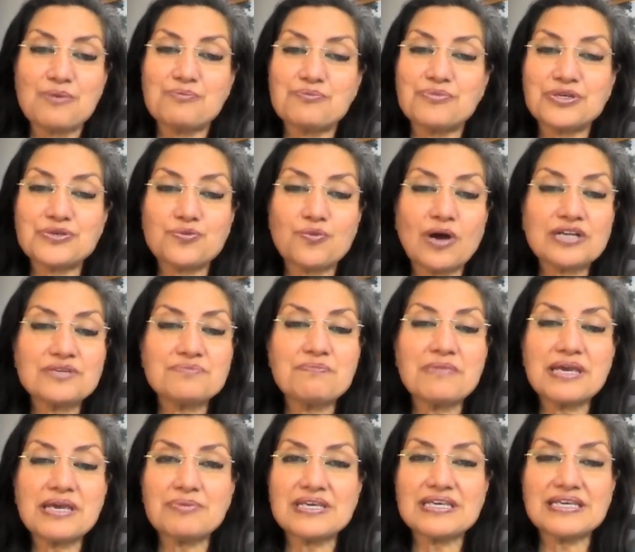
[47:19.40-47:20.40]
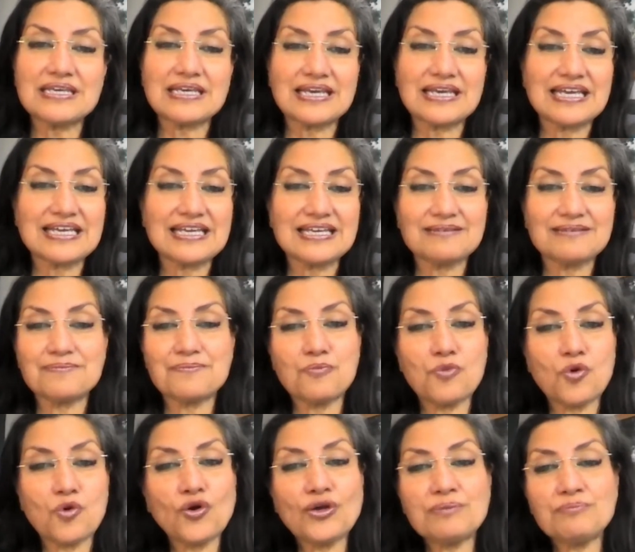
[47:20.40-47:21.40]
But what may be
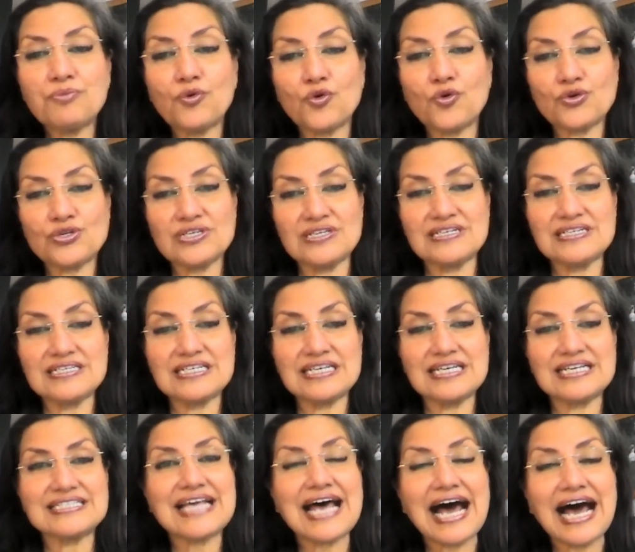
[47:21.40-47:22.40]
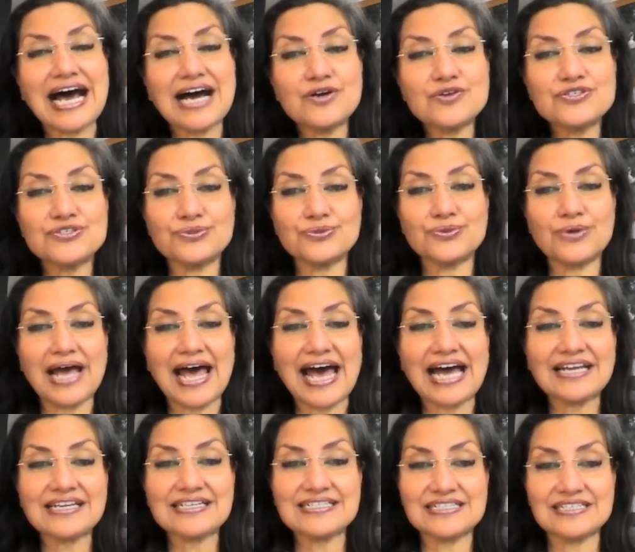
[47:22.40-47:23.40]
more important is how
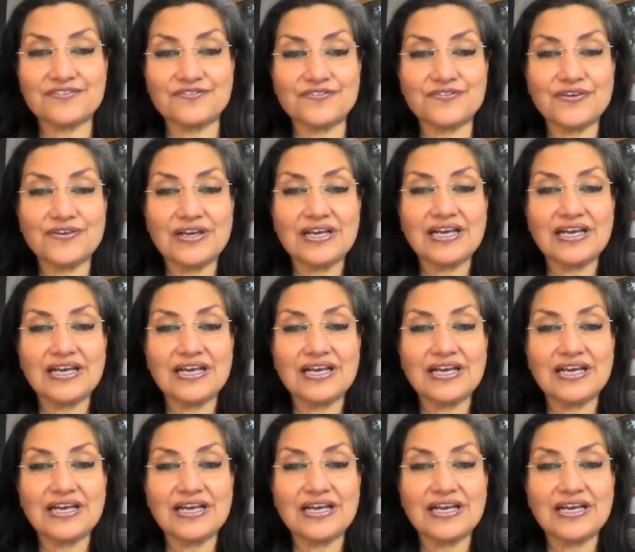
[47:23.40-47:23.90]
active